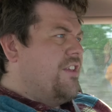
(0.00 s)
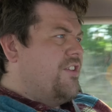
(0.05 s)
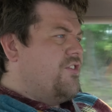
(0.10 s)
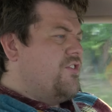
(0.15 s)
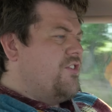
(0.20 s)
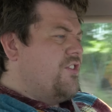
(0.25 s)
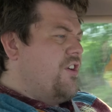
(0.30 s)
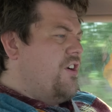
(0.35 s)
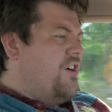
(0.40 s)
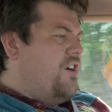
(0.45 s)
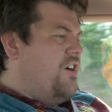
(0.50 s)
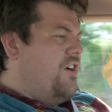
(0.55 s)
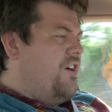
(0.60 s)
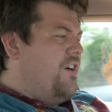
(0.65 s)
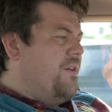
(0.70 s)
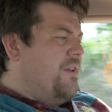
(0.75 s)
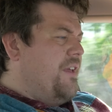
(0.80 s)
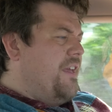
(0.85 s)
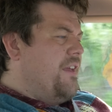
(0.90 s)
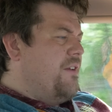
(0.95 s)
this
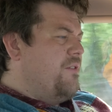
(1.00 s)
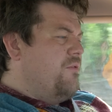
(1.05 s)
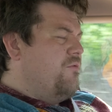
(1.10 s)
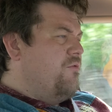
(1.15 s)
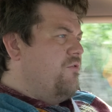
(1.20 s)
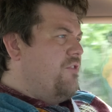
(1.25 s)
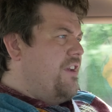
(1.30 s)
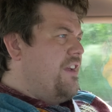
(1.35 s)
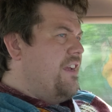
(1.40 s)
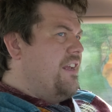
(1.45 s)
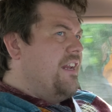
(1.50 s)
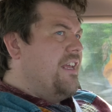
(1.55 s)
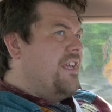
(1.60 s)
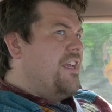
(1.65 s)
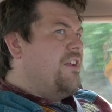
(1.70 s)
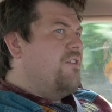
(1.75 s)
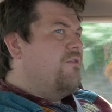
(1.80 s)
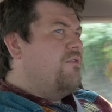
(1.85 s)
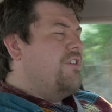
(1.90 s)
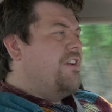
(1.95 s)
car. It
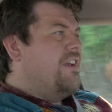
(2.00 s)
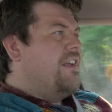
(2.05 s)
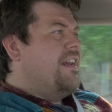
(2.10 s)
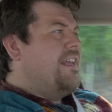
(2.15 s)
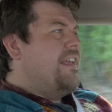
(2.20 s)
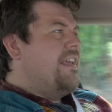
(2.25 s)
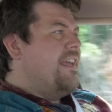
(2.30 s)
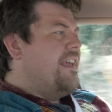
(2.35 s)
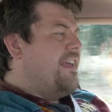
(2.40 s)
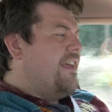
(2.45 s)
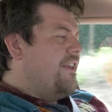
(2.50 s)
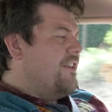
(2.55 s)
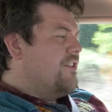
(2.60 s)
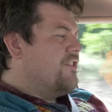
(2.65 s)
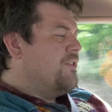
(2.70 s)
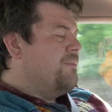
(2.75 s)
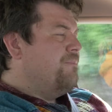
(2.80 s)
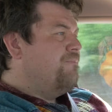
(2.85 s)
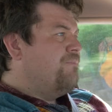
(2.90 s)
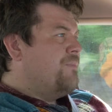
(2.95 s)
really, really
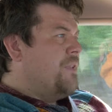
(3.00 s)
is.